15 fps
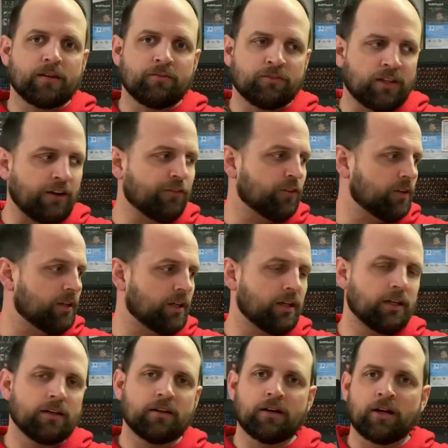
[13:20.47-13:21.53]

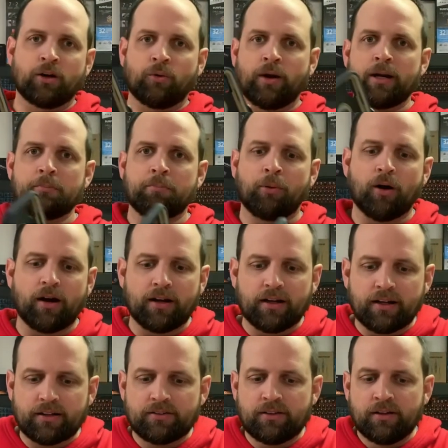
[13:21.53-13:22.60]
definitely a great
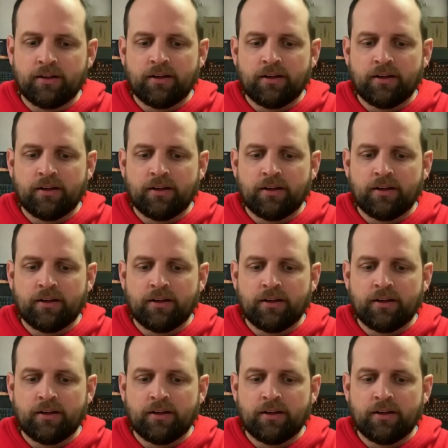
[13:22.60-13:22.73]
product.